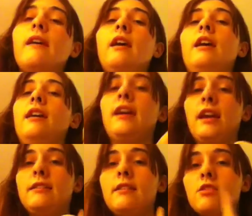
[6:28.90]
And like
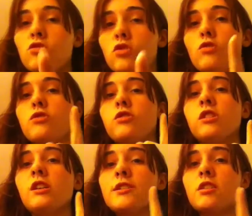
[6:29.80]
I said, social
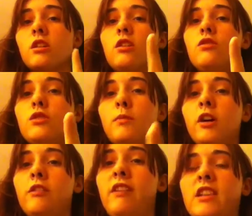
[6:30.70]
skills is a huge
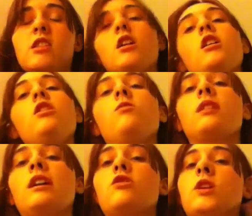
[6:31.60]
part of it. You
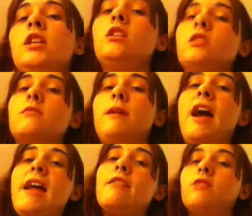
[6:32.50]
can get training just about
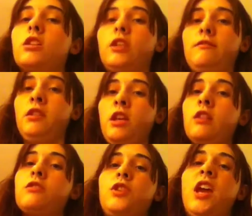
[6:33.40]
anywhere, even the
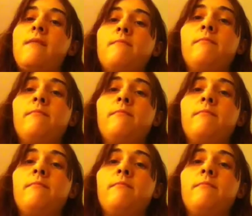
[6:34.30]
internet.